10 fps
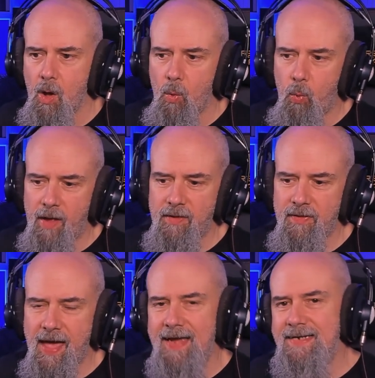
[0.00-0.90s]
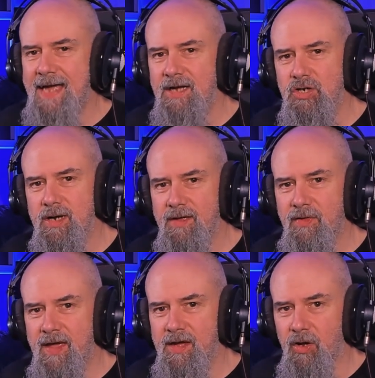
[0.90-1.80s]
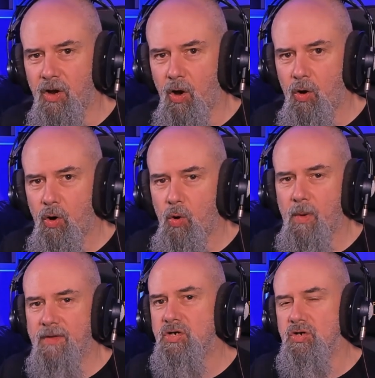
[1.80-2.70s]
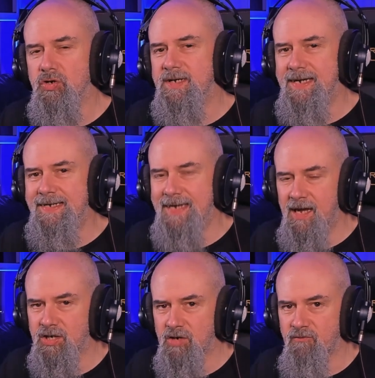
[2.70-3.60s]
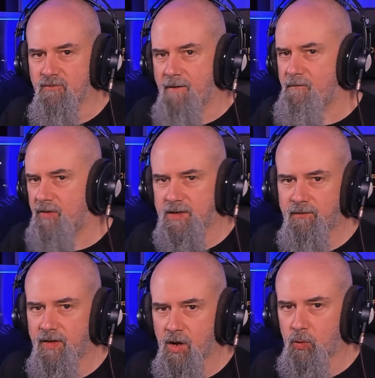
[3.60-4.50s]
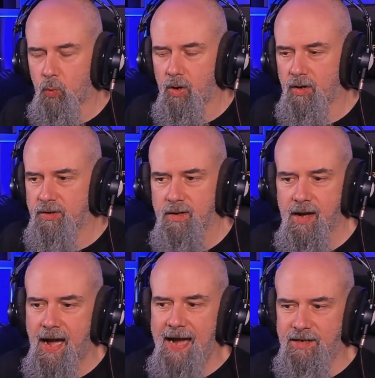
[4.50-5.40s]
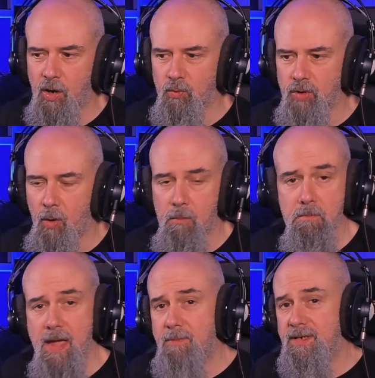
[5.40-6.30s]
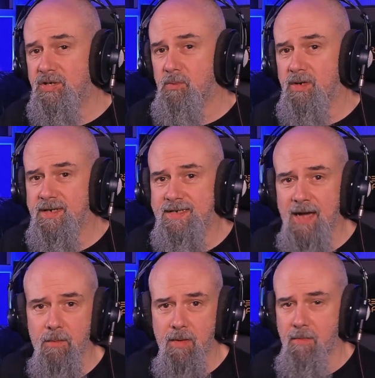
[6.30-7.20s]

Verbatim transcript: Whether that is actually a thing or not, or whether she just needs it as a reference for the odd word, I don't know. Maybe someone can tell me.